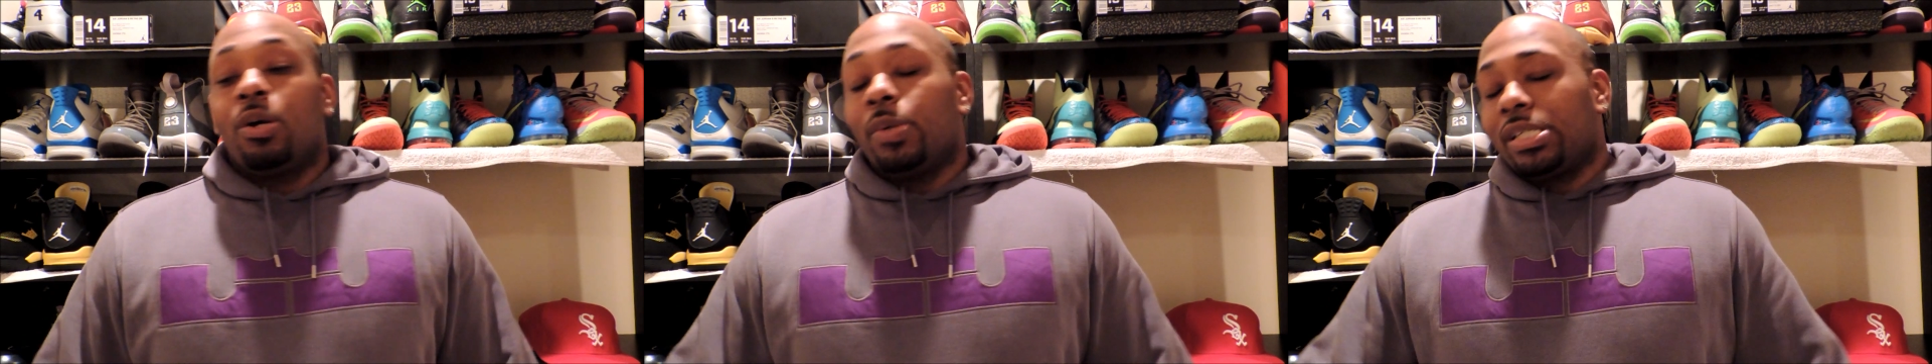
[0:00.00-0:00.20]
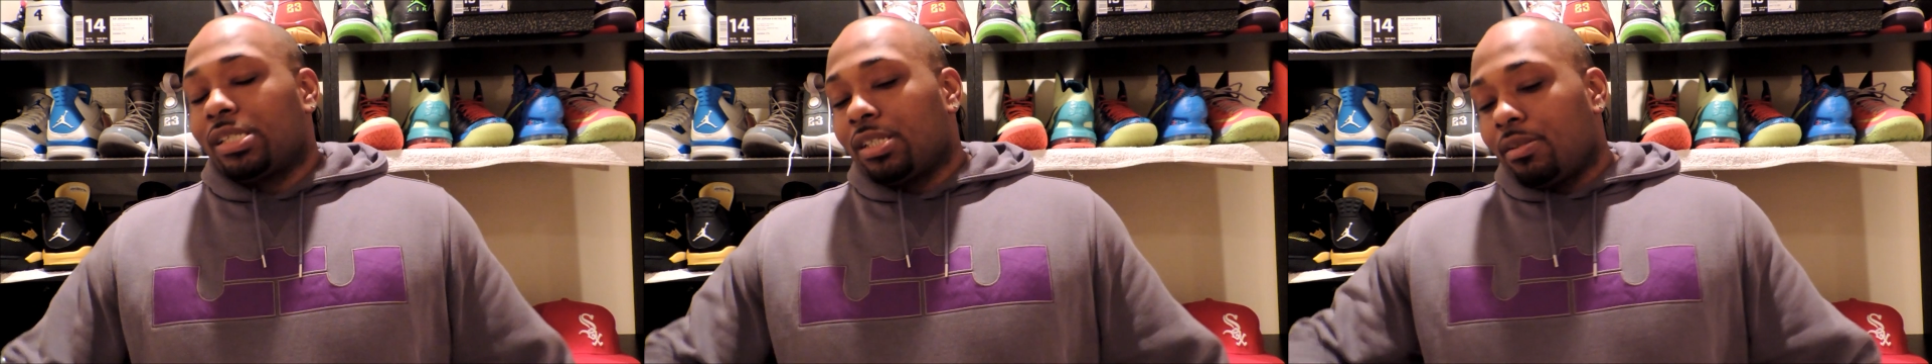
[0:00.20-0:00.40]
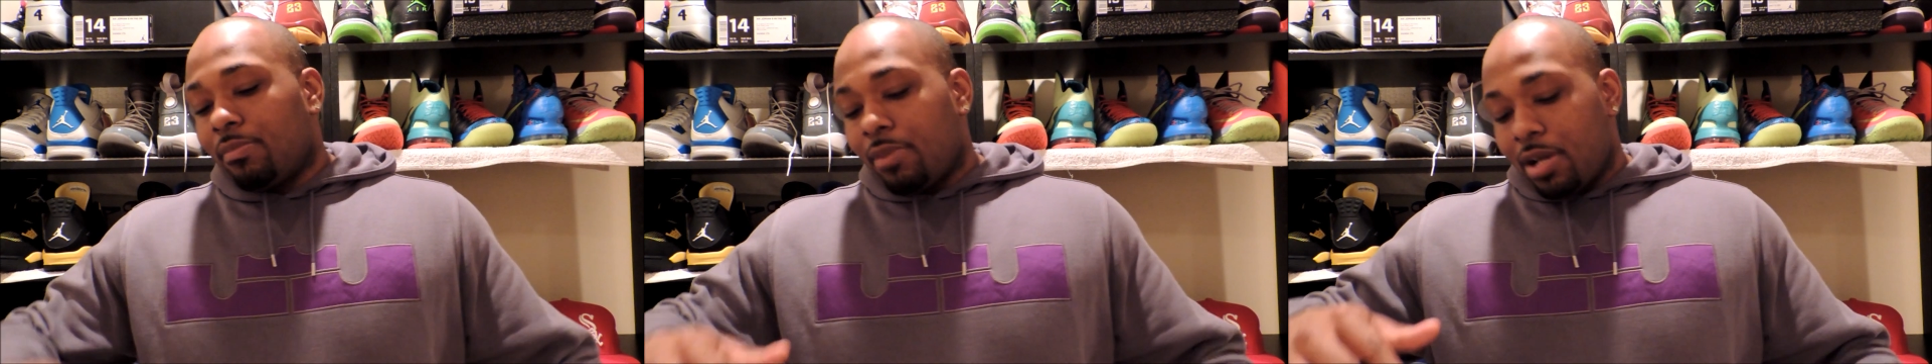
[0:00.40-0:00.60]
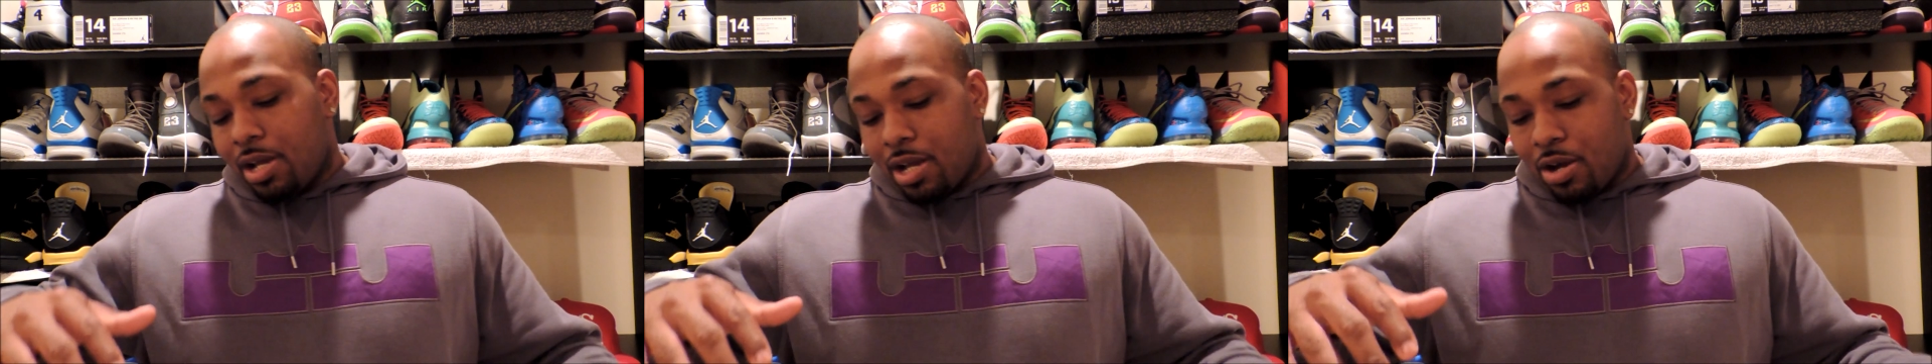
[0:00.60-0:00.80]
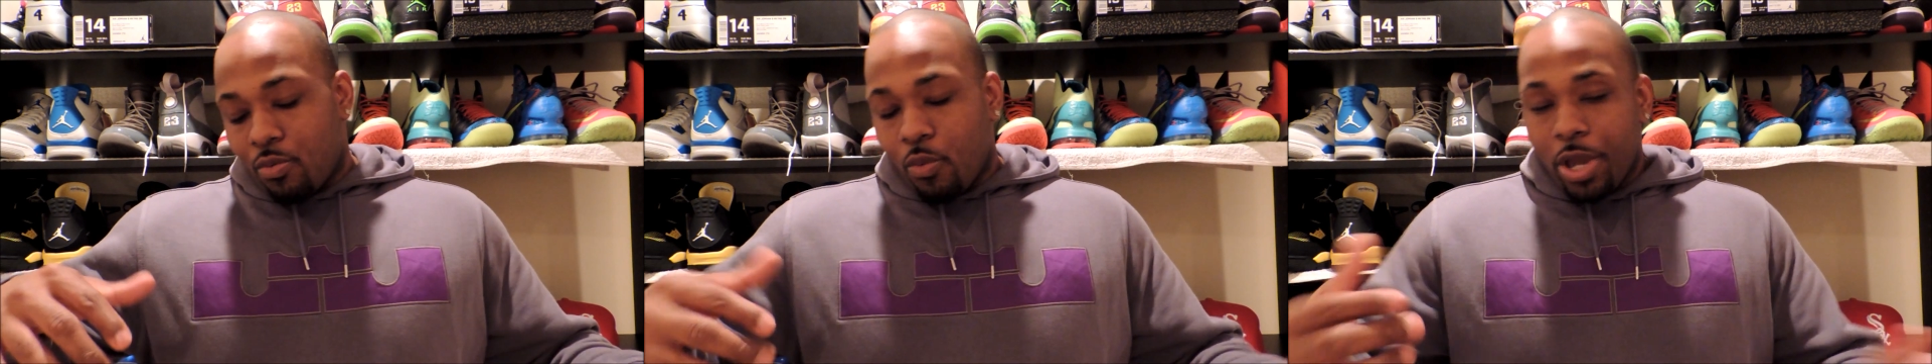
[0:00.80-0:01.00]
with some
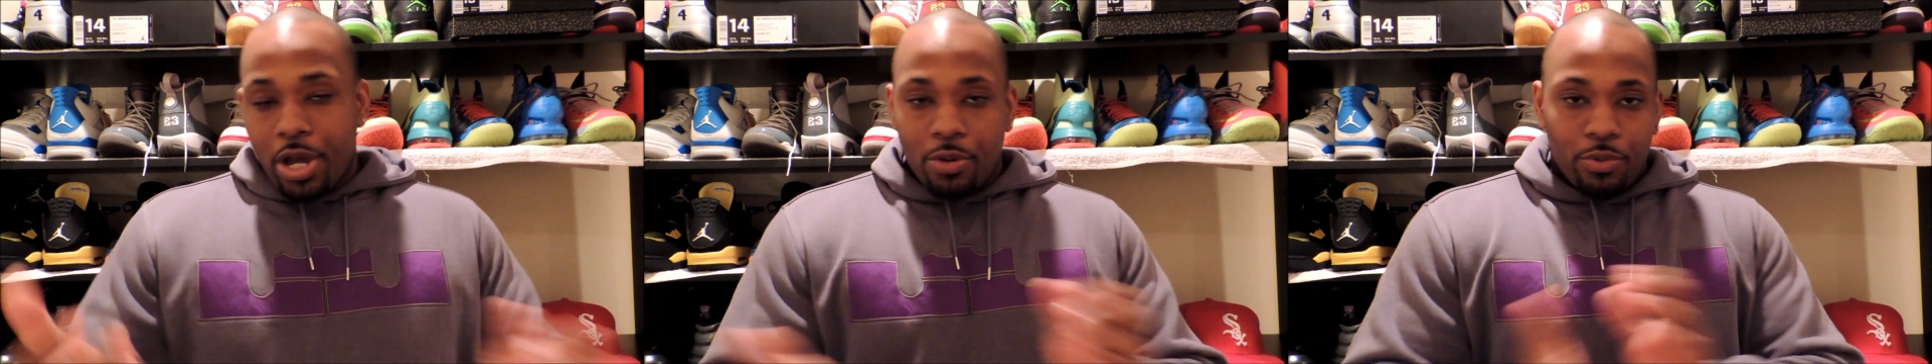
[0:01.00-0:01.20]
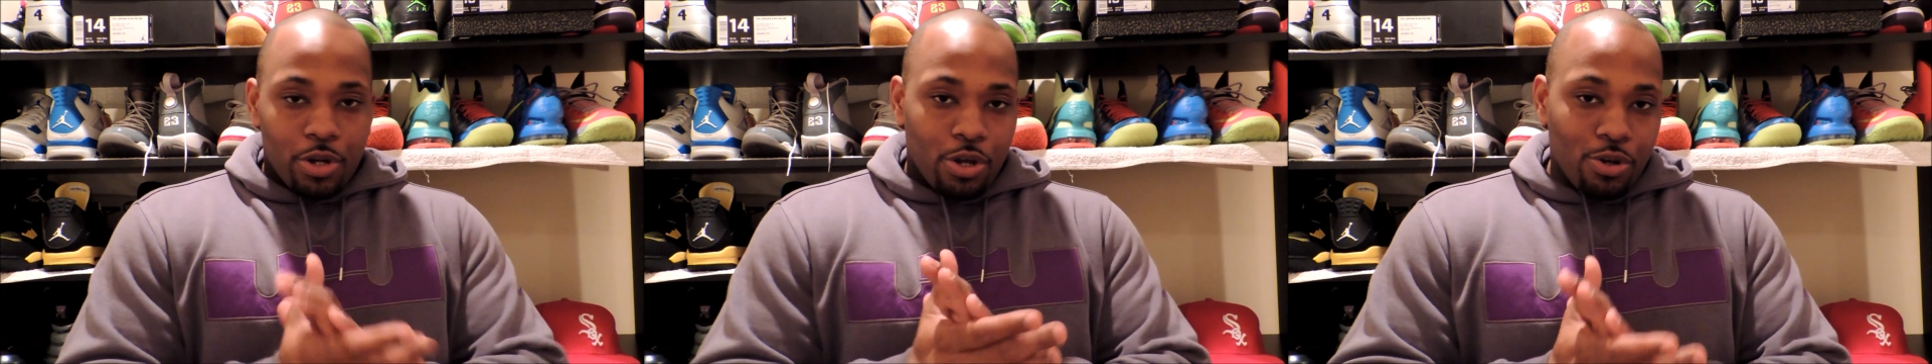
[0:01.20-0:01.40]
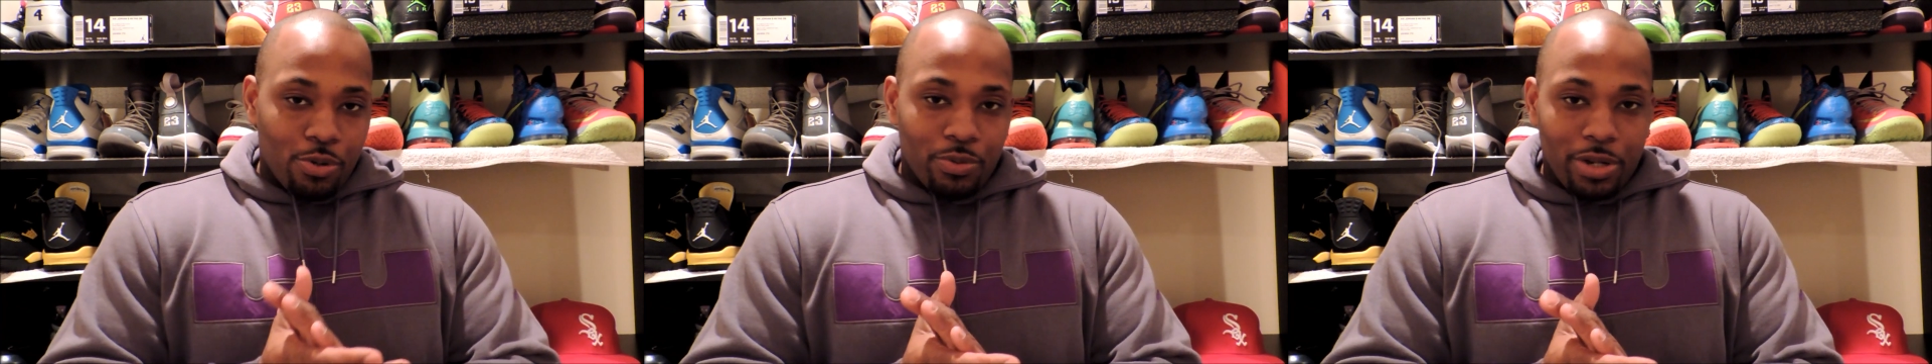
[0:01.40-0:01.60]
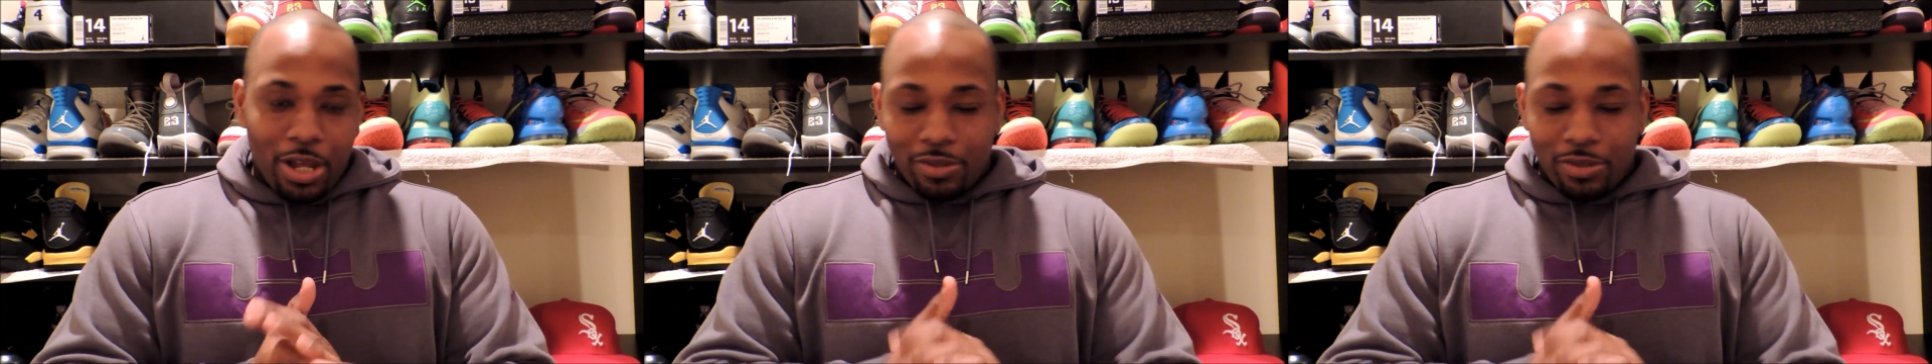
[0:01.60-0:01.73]
well-known,